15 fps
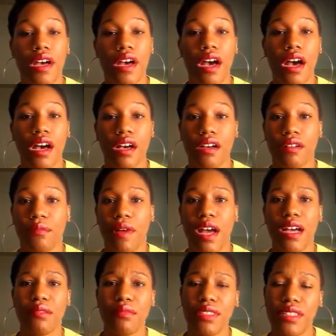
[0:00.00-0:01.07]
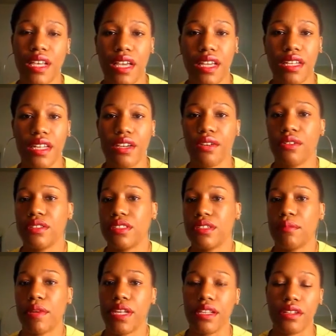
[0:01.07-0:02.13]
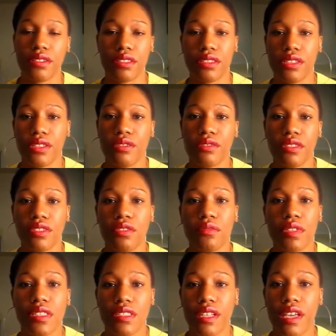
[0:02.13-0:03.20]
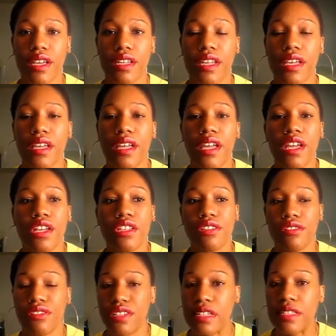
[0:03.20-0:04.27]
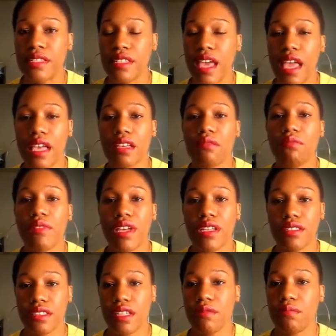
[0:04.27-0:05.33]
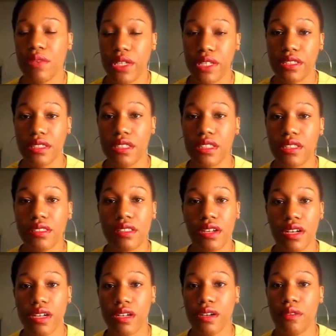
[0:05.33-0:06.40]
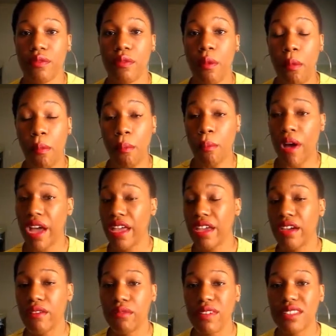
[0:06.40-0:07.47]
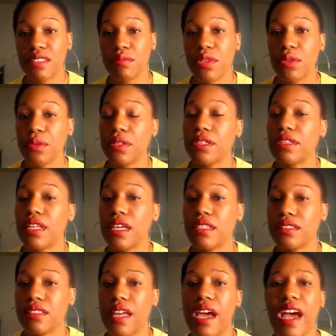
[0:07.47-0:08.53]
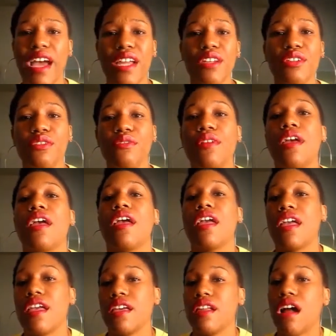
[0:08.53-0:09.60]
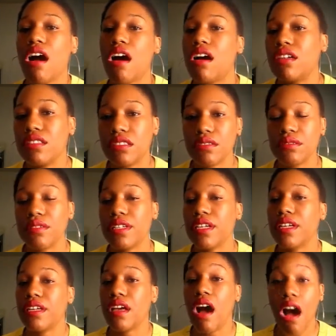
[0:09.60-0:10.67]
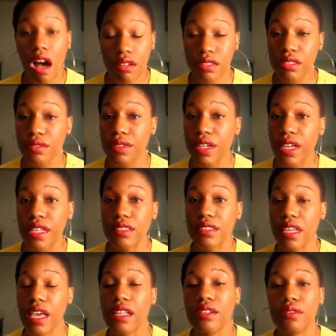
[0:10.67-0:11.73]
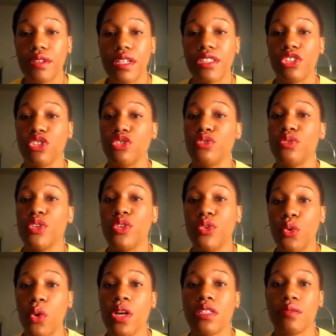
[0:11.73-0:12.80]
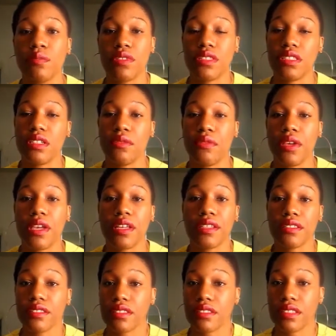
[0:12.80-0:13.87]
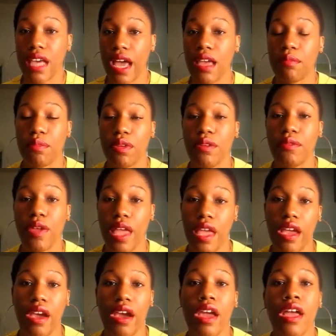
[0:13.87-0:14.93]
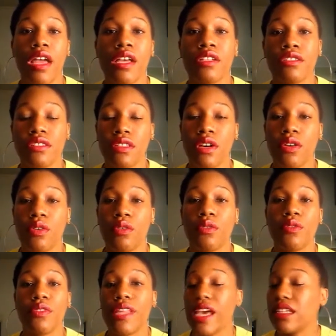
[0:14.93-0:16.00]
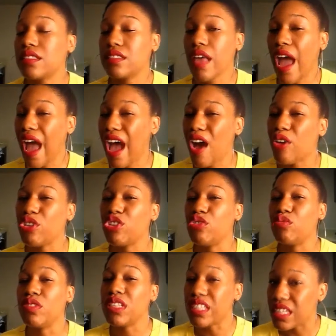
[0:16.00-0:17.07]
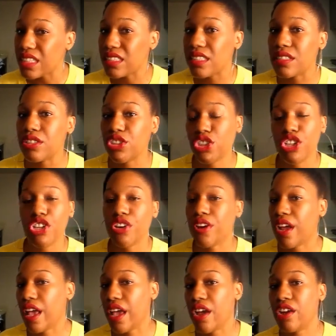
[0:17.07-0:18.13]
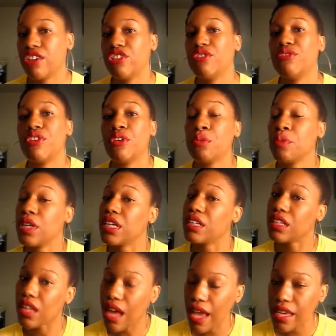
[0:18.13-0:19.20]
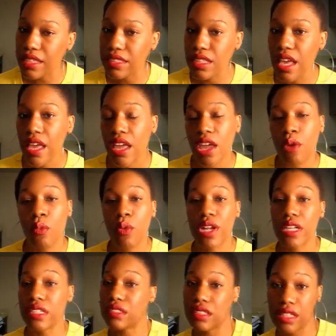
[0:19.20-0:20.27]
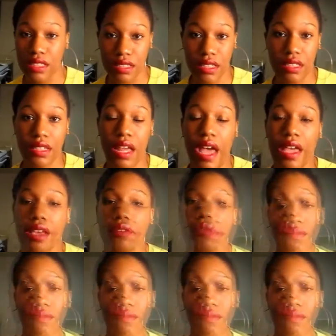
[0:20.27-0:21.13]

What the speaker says: I'm saying it or somebody else on YouTube is saying it. You just take bits and pieces of my hair regimen or the things that I do and alter it and tailor it to your specific type of hair. So that's how you listen to your hair. You know what it likes and what it doesn't like.